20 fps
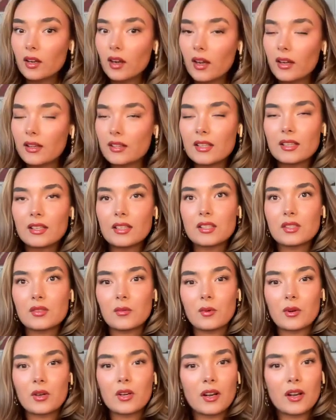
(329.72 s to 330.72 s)
I think it's
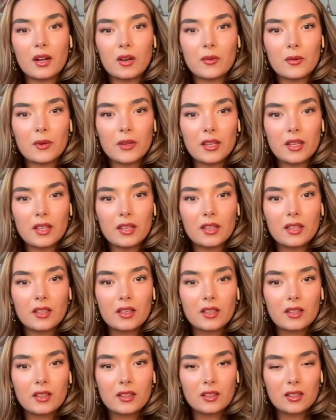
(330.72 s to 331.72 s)
weird how we
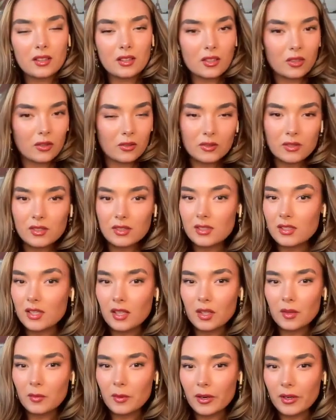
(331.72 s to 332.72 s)
don't
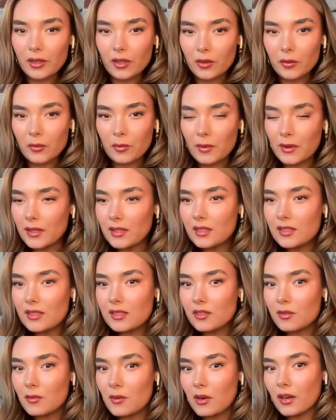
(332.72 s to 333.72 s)
celebrate our
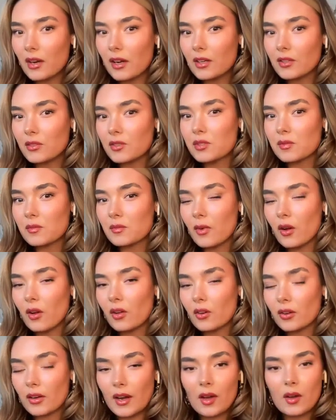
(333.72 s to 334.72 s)
wins, no matter how
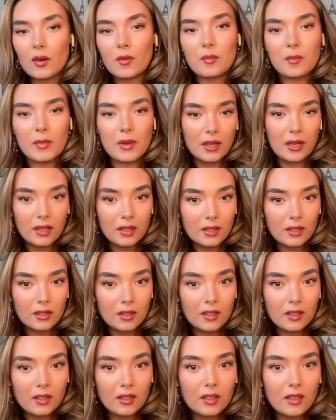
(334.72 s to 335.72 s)
small or how big.
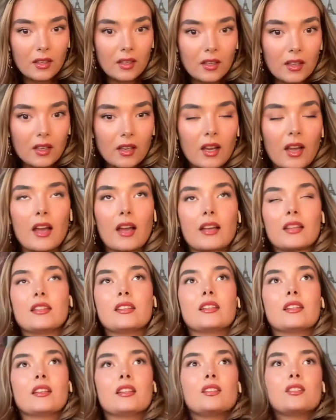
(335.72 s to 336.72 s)
I
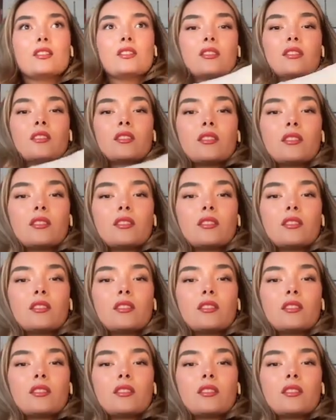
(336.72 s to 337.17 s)
think it's